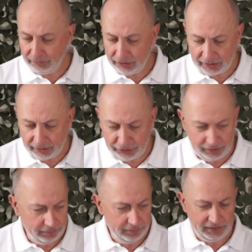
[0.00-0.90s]
I'm just going to
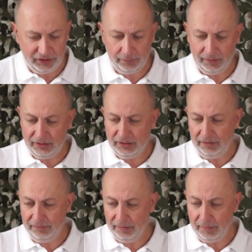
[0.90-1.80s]
shuffle things to one
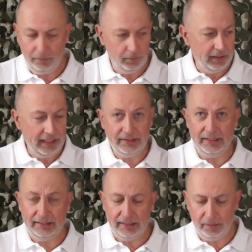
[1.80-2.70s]
side for the moment, we'll get to
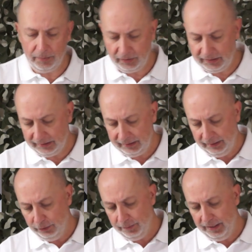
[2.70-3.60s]
these other boxes in a
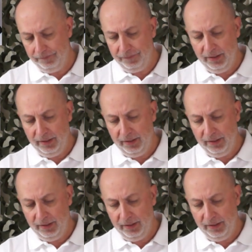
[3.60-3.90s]
little bit.